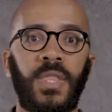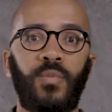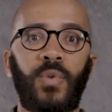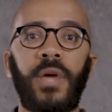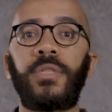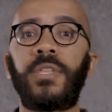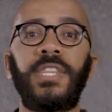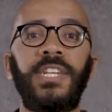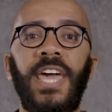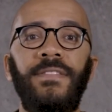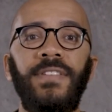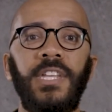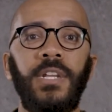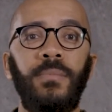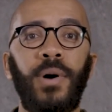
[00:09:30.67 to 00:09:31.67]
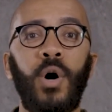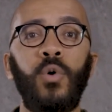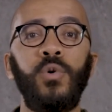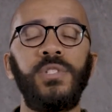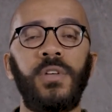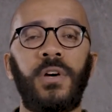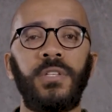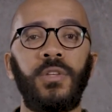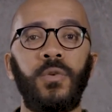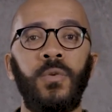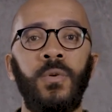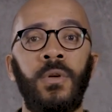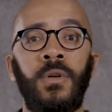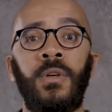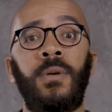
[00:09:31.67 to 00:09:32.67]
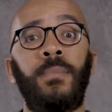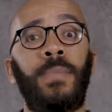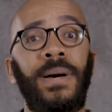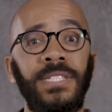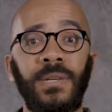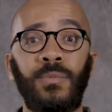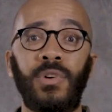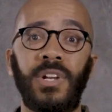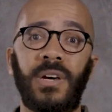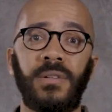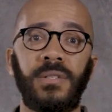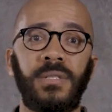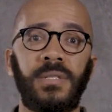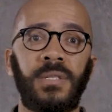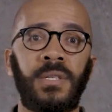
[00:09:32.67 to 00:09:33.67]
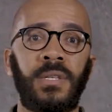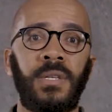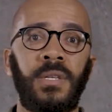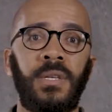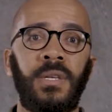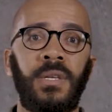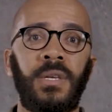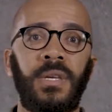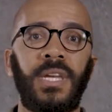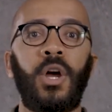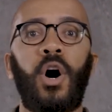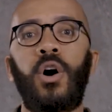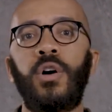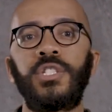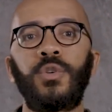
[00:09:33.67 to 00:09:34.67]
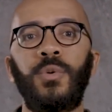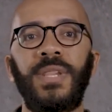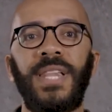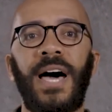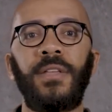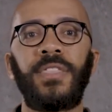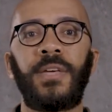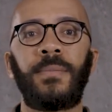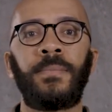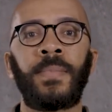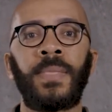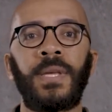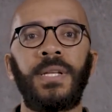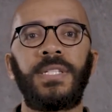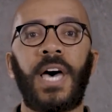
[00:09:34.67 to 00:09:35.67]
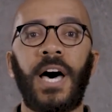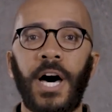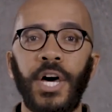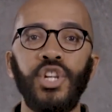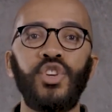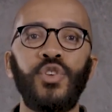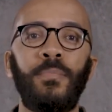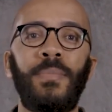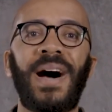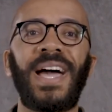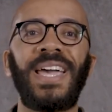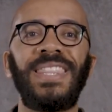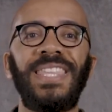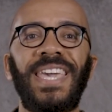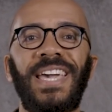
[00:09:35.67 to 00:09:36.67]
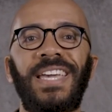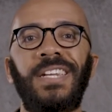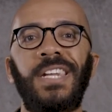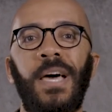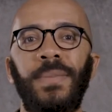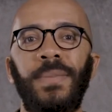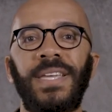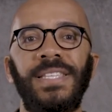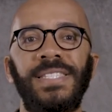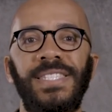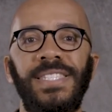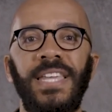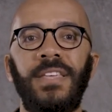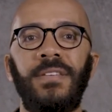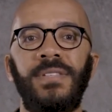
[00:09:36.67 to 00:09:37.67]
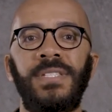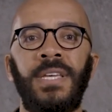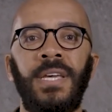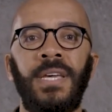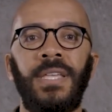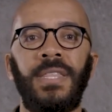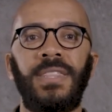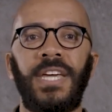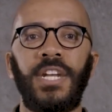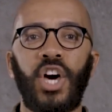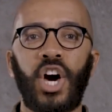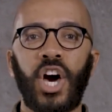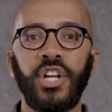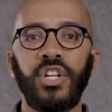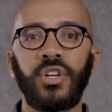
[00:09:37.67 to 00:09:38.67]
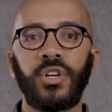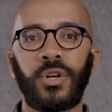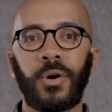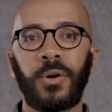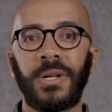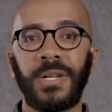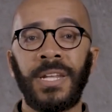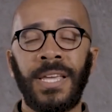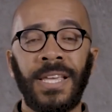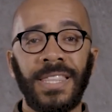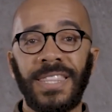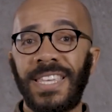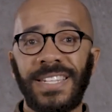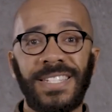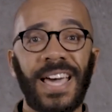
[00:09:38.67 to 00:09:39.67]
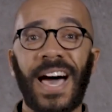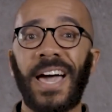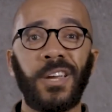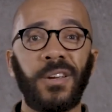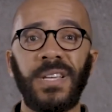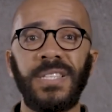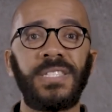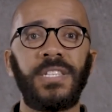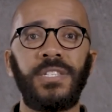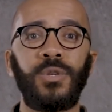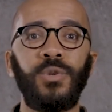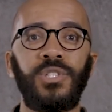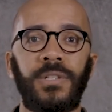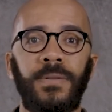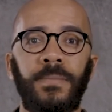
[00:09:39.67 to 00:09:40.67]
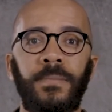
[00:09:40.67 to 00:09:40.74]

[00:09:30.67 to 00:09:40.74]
rather than having it imposed on you by someone else. It also allowed them to undermine the economic incentives that undergirded the entire institution.